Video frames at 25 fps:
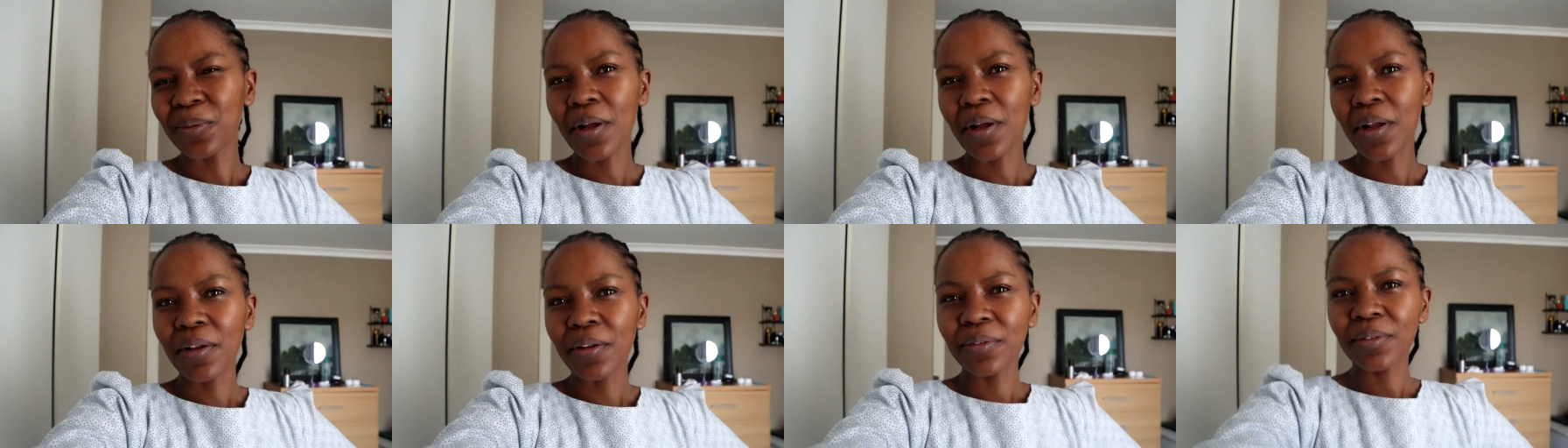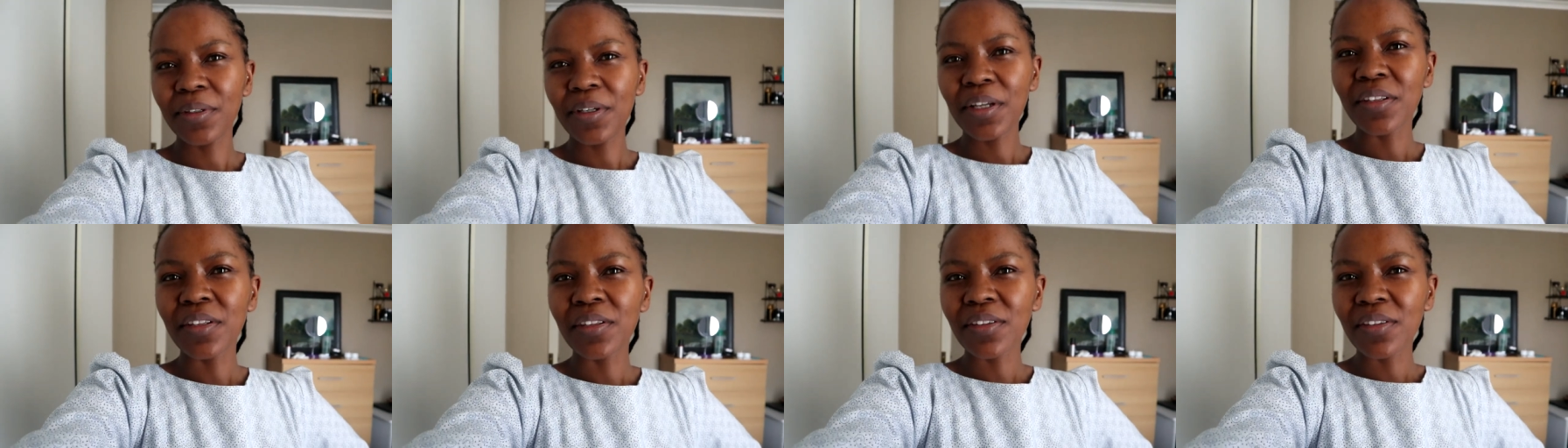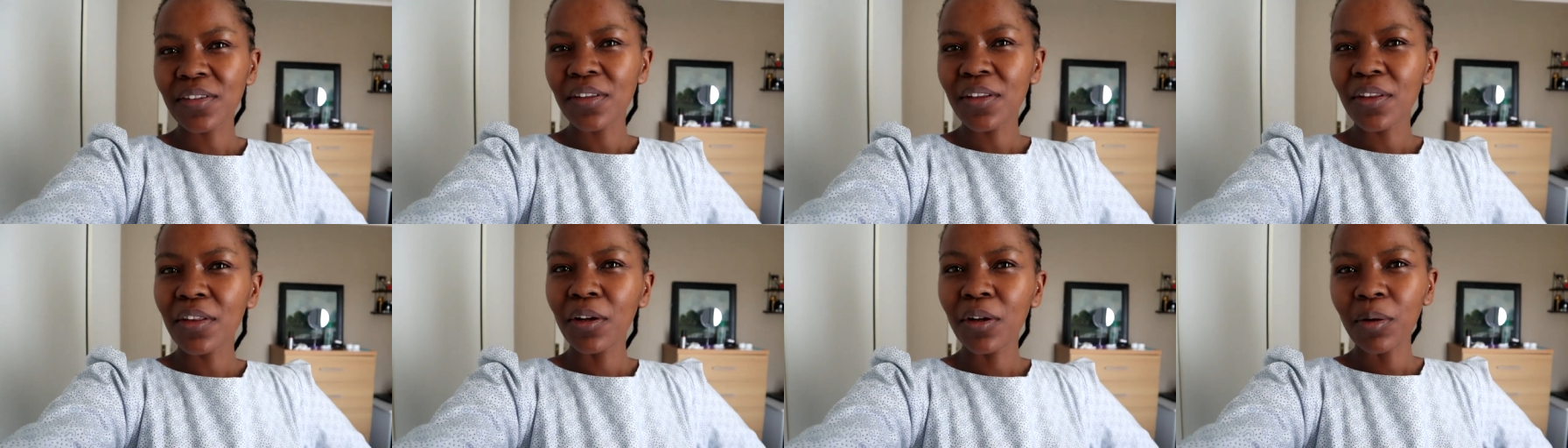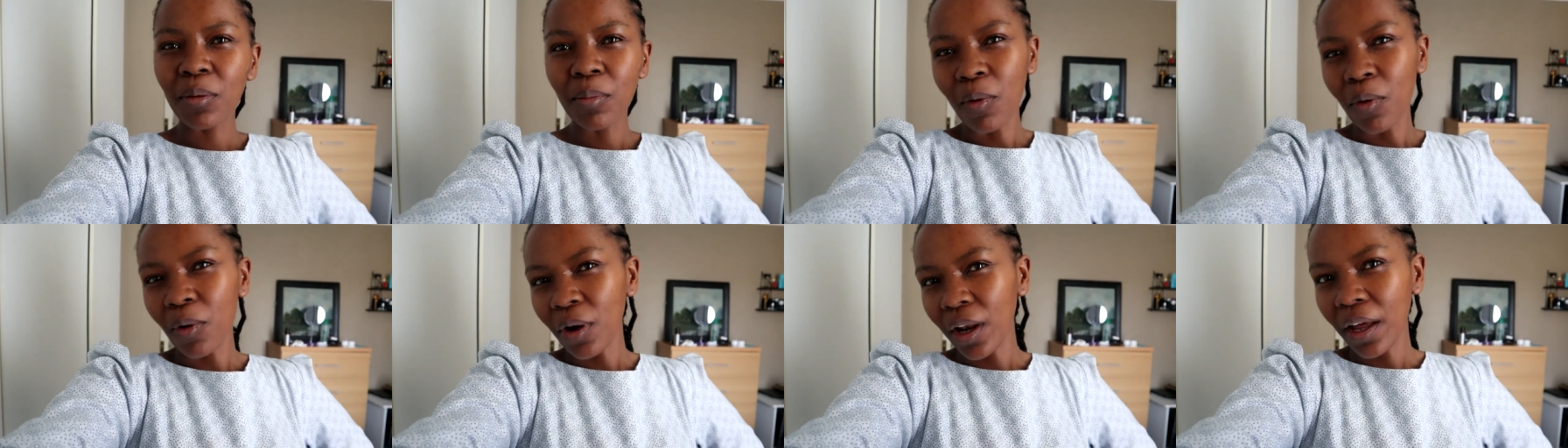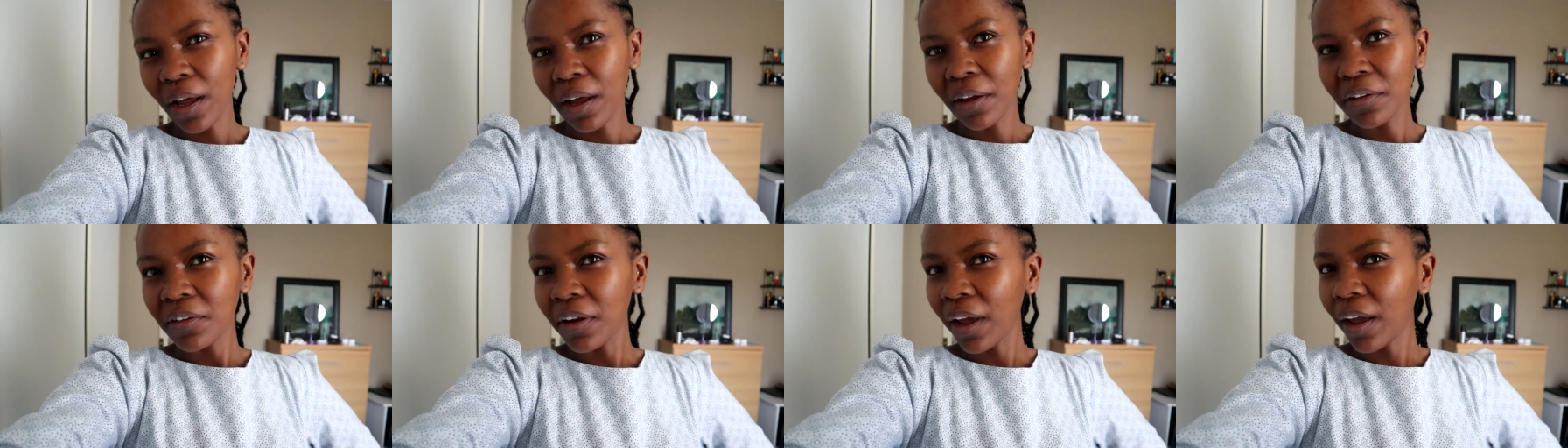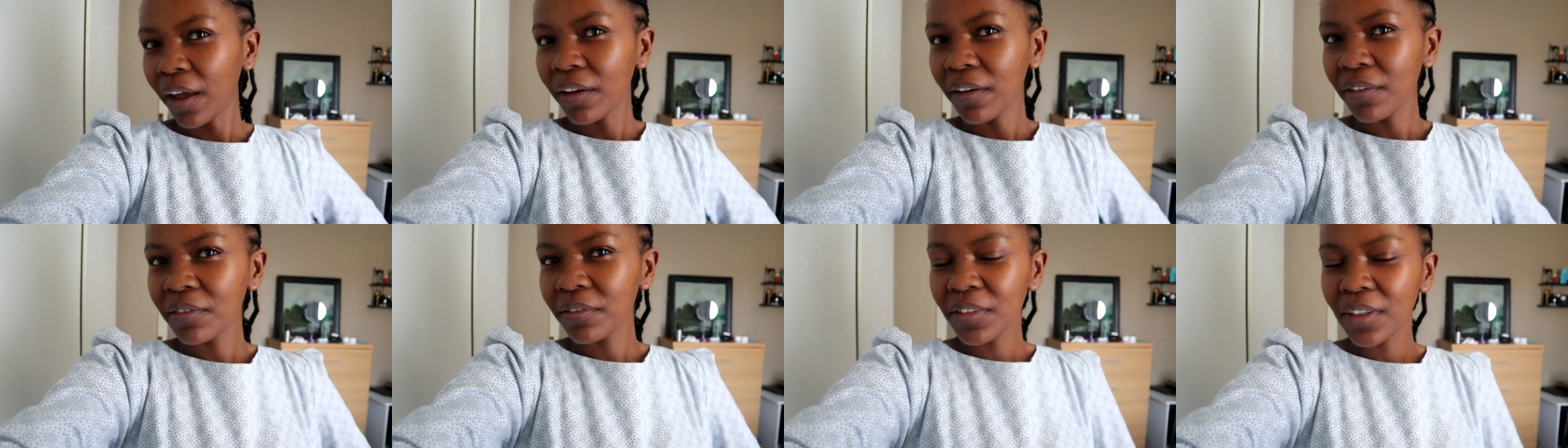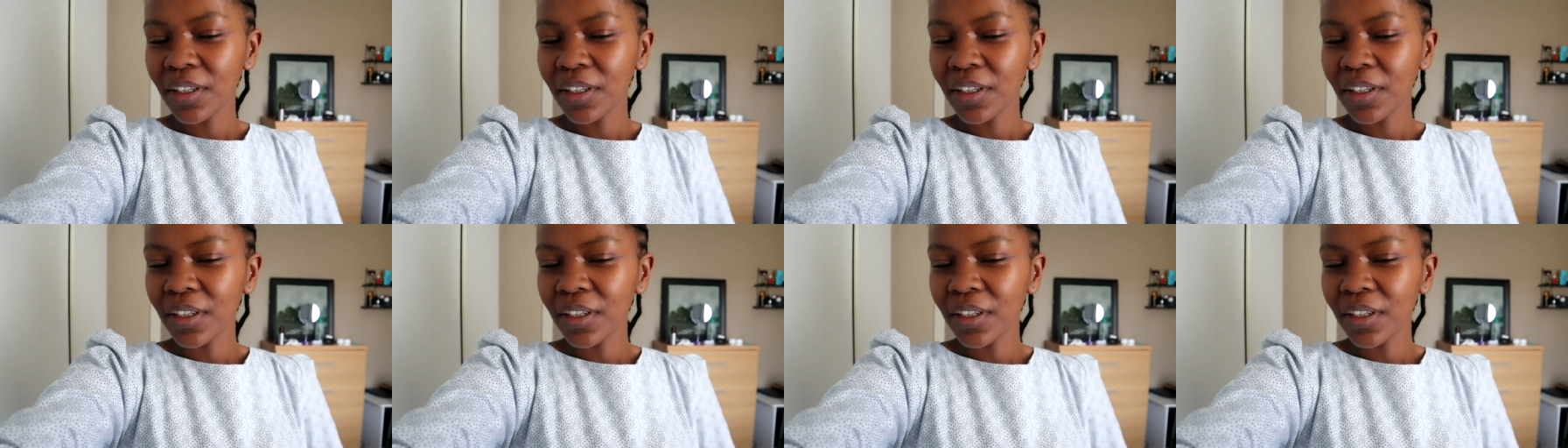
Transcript: well. It's the Lobola day.